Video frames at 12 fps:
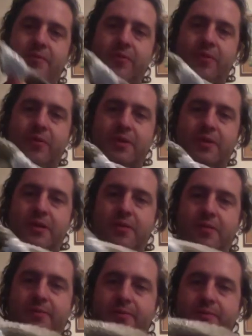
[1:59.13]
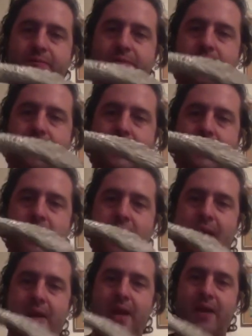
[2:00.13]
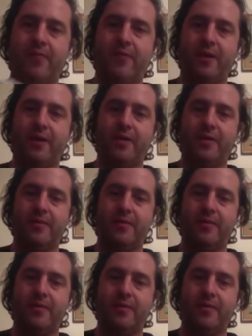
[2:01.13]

for this eagle? And can you find it?